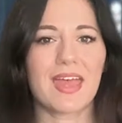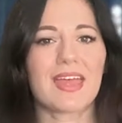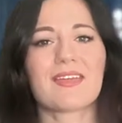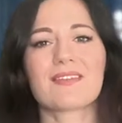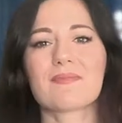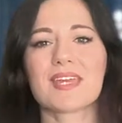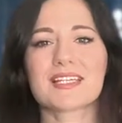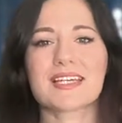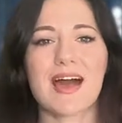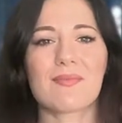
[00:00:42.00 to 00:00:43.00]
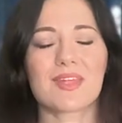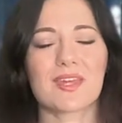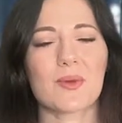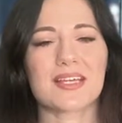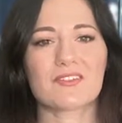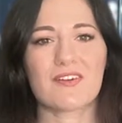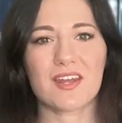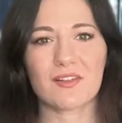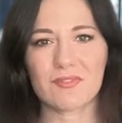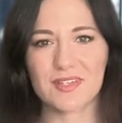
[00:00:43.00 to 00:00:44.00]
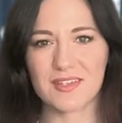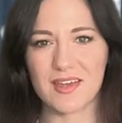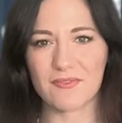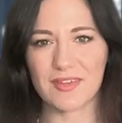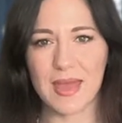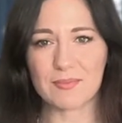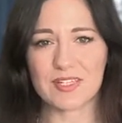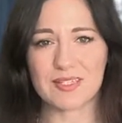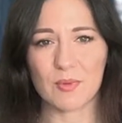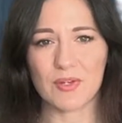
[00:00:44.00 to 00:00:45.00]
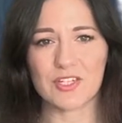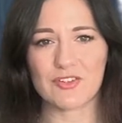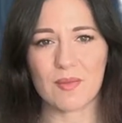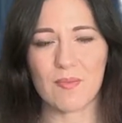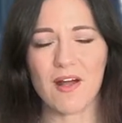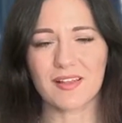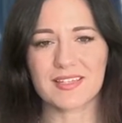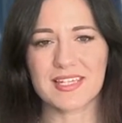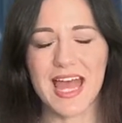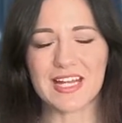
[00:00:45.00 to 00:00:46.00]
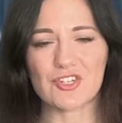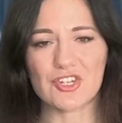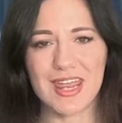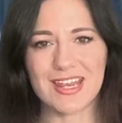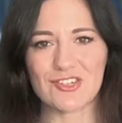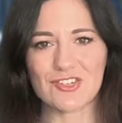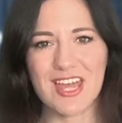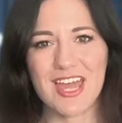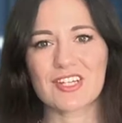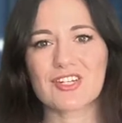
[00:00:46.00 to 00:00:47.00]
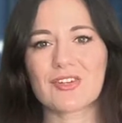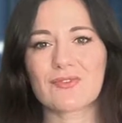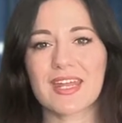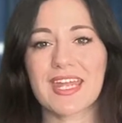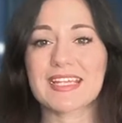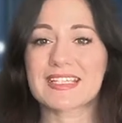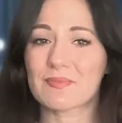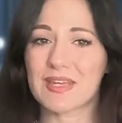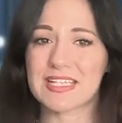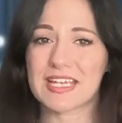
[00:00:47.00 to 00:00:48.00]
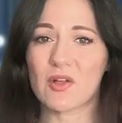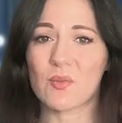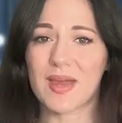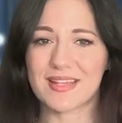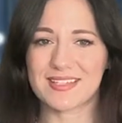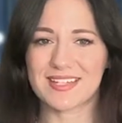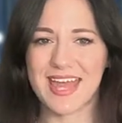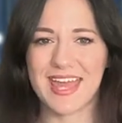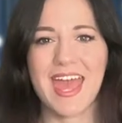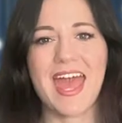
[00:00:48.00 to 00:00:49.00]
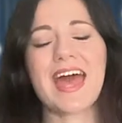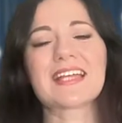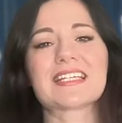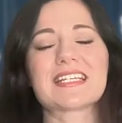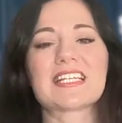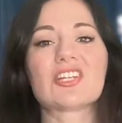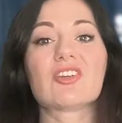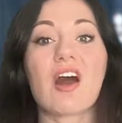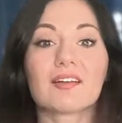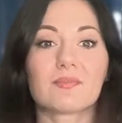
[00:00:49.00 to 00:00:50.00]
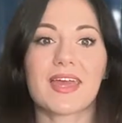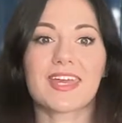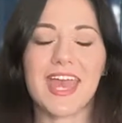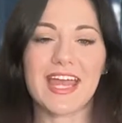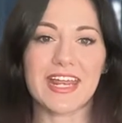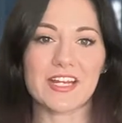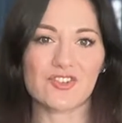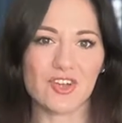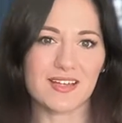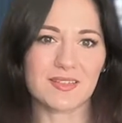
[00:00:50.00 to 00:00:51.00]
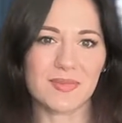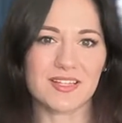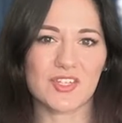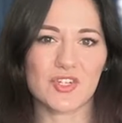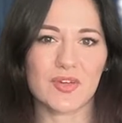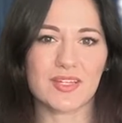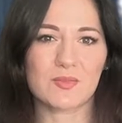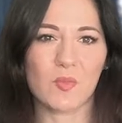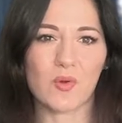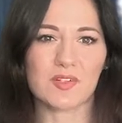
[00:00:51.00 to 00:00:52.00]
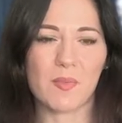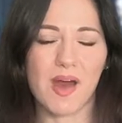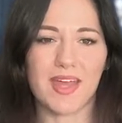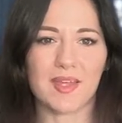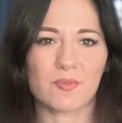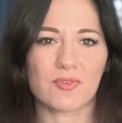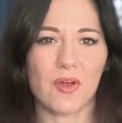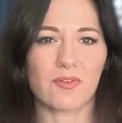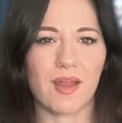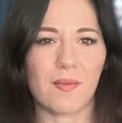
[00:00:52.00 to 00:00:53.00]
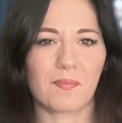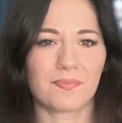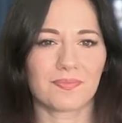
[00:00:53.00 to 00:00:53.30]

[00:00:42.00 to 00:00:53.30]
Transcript: In the meantime, the U S Federal Reserve kept its monetary policy unchanged during its meeting on Wednesday and did not make any adjustments to its bond buying program.